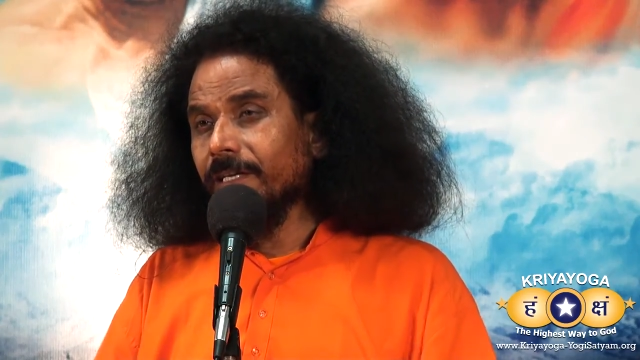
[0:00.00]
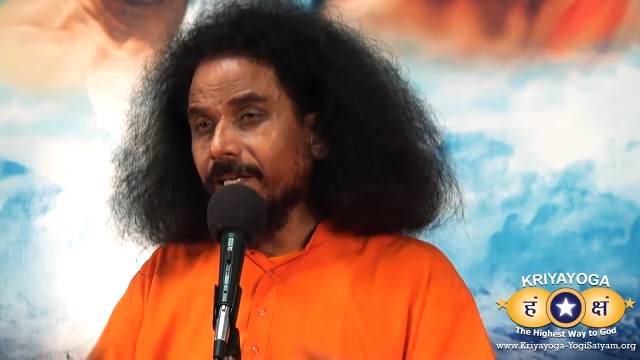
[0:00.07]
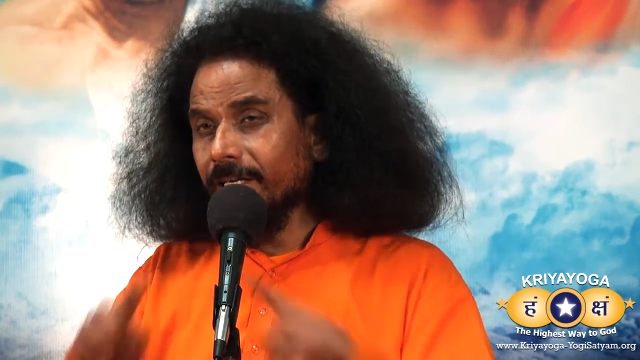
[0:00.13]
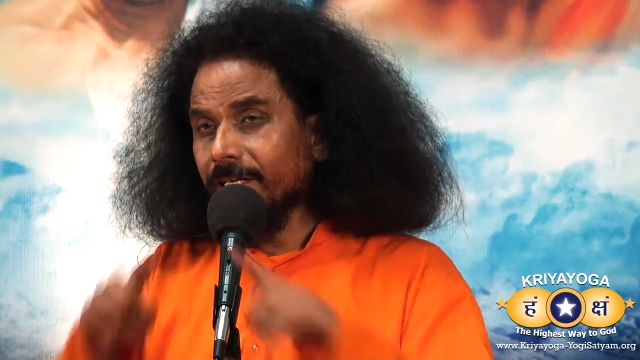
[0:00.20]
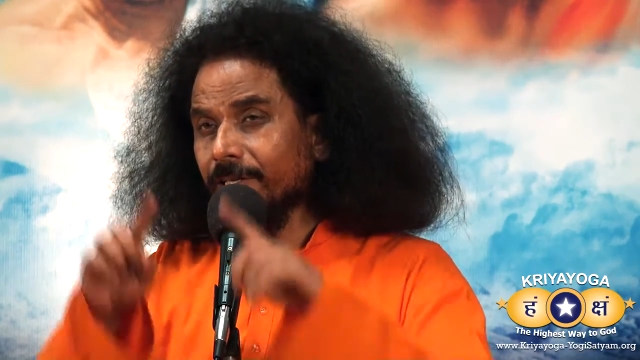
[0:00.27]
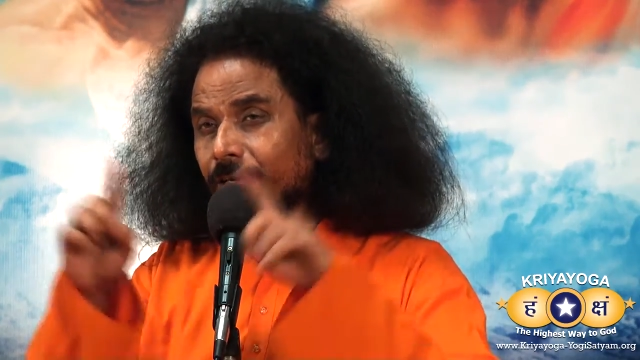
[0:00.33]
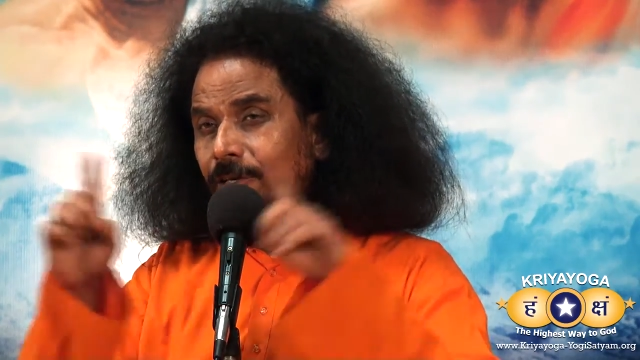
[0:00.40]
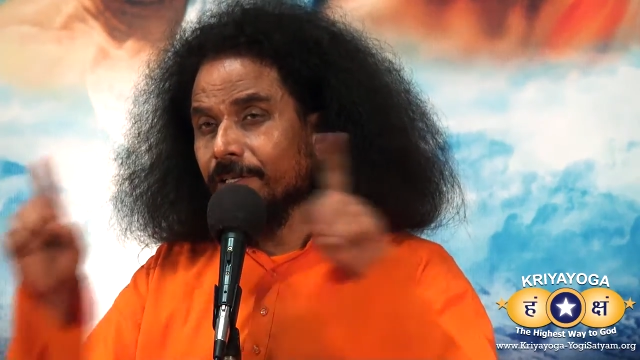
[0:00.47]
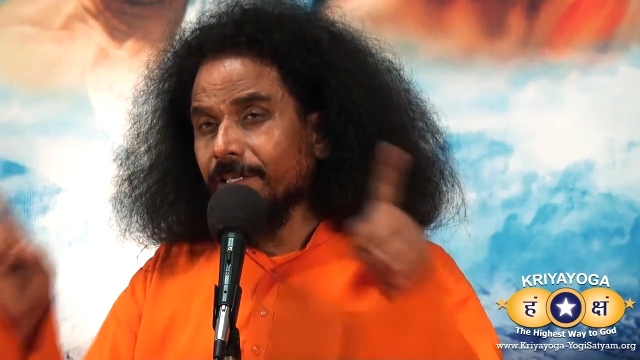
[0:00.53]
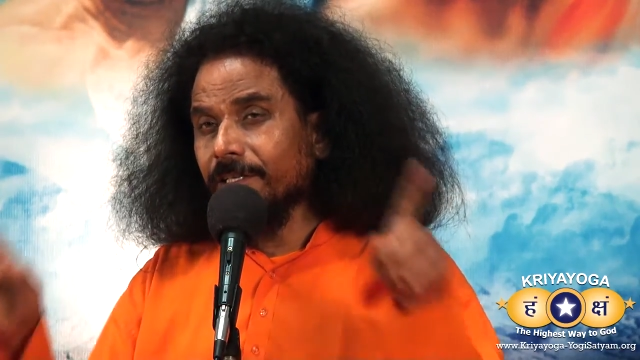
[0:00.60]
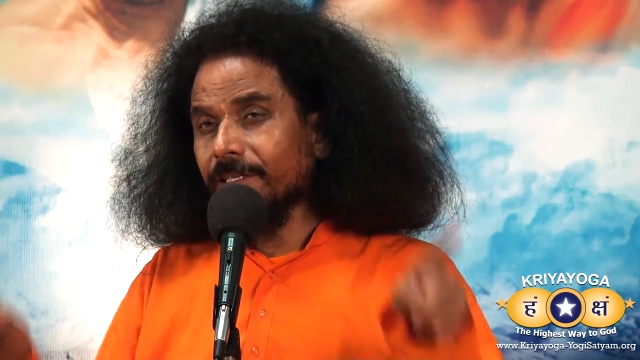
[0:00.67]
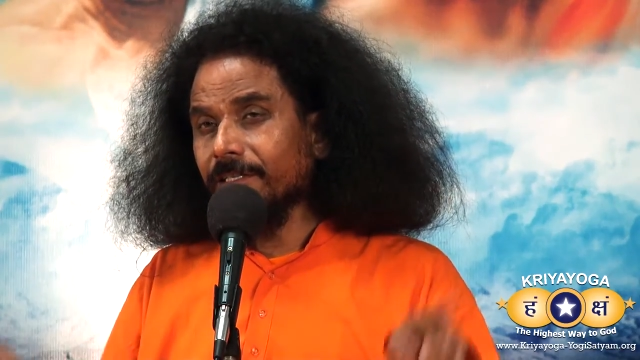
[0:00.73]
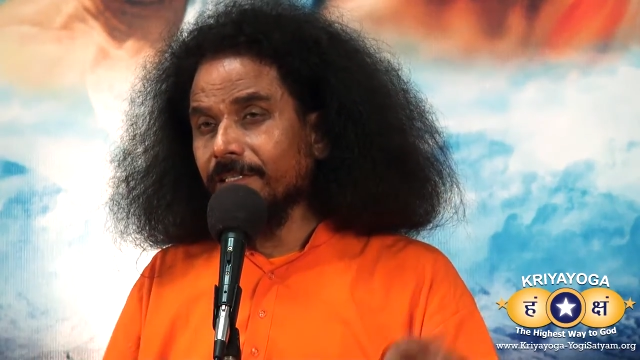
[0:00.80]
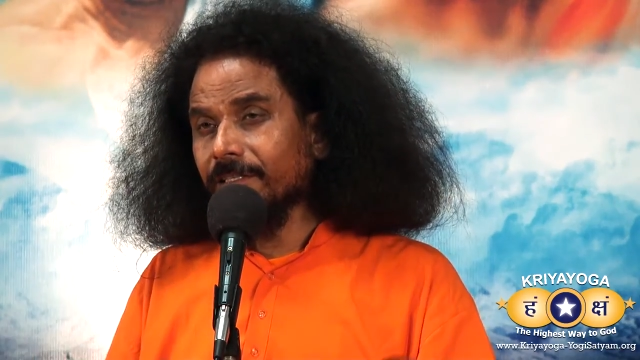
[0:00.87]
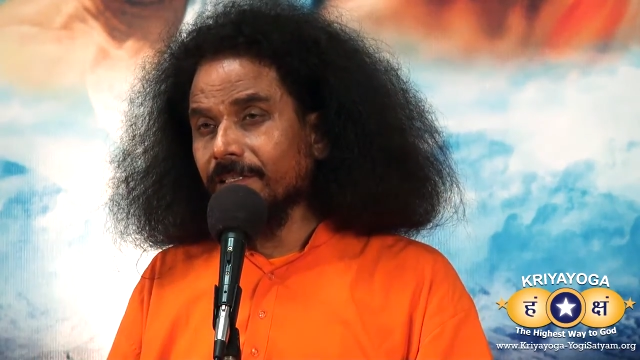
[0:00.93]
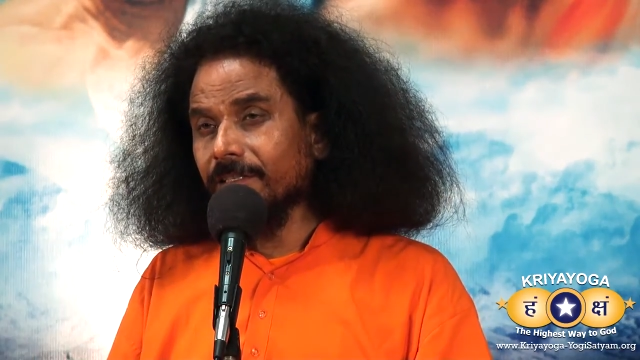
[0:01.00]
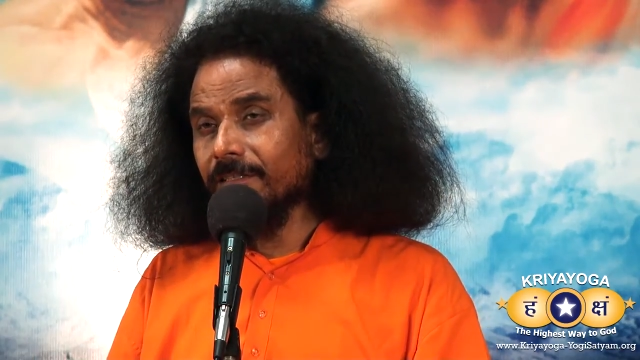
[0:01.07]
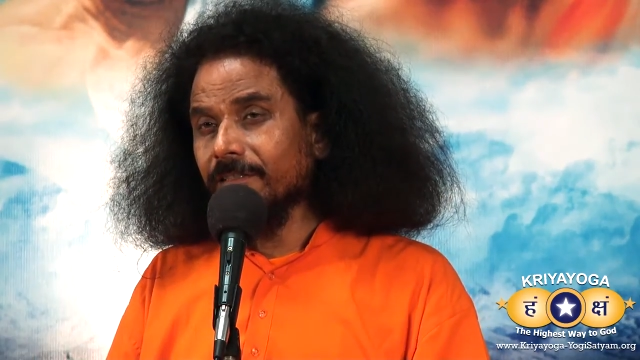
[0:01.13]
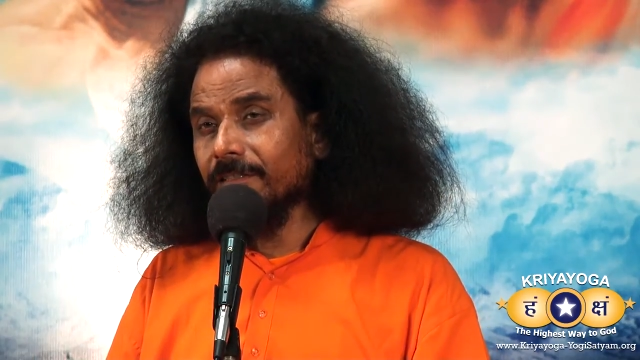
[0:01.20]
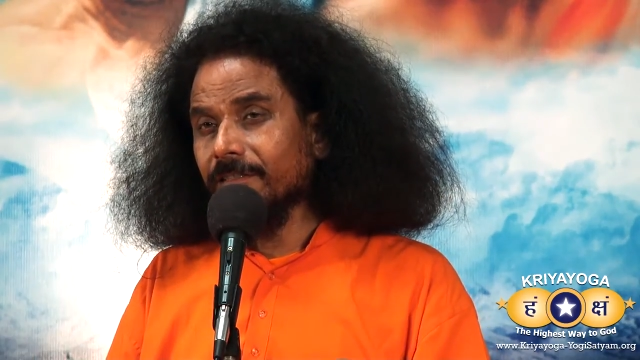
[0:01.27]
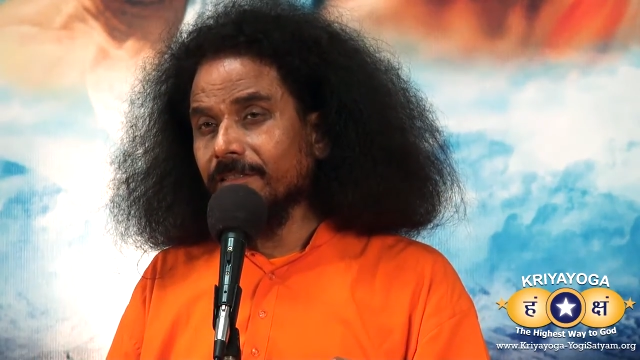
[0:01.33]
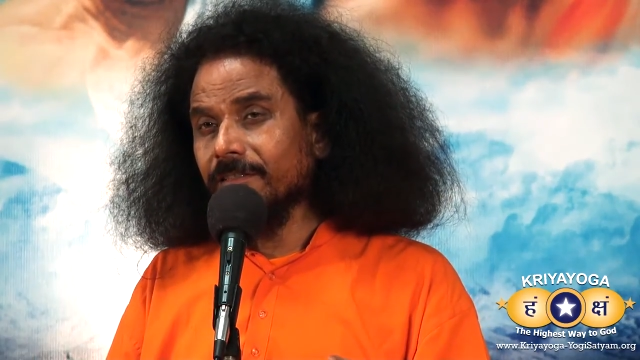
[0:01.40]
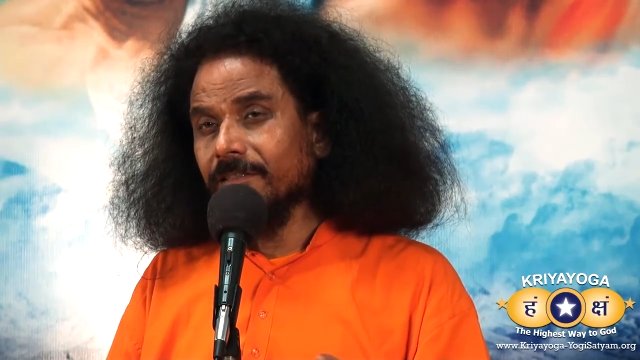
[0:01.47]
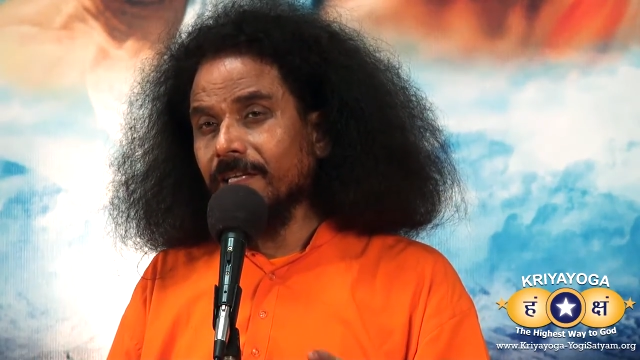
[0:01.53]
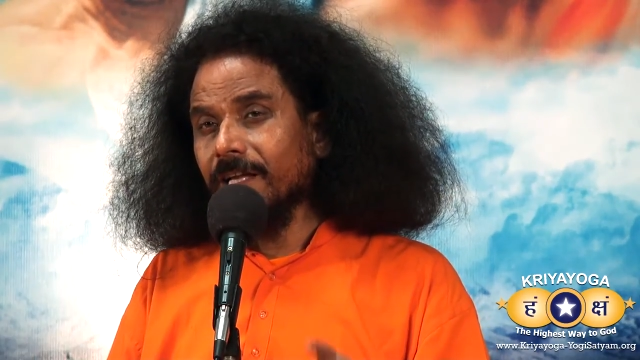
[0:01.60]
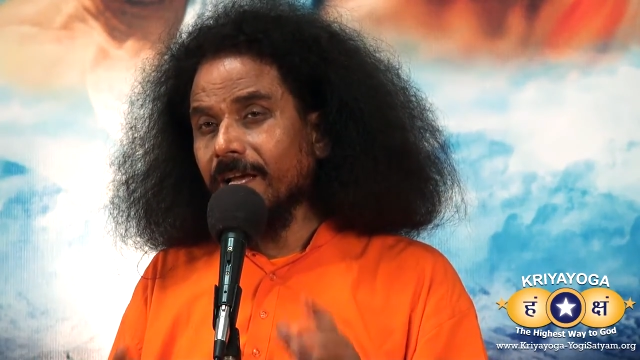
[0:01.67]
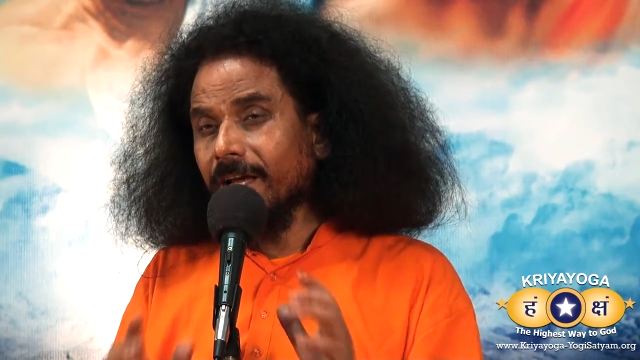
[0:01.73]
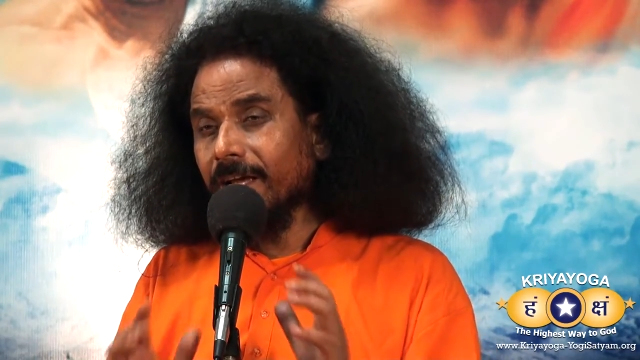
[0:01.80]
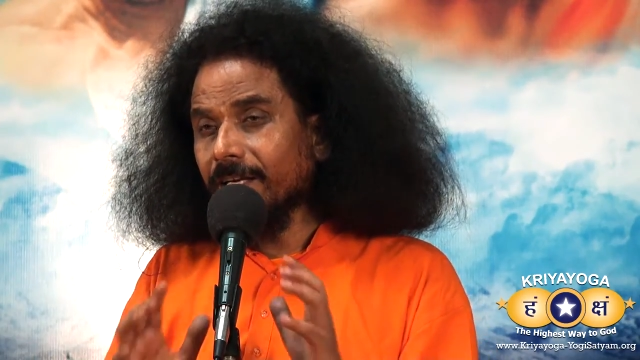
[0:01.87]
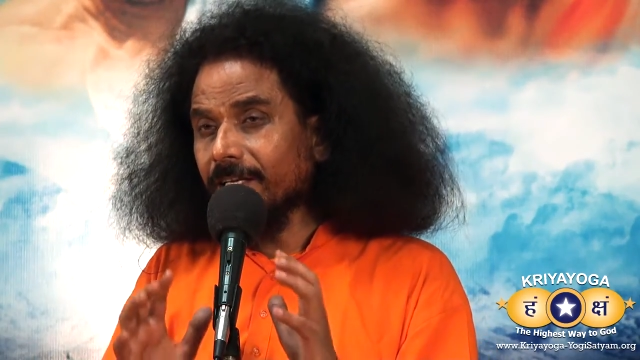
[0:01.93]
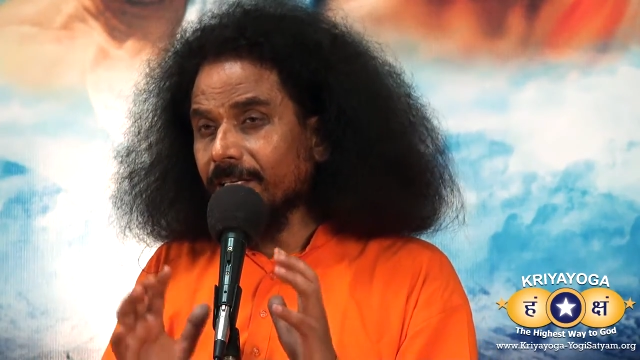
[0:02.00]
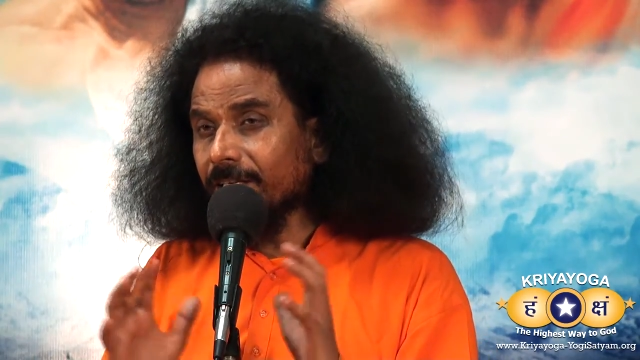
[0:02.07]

in congregation and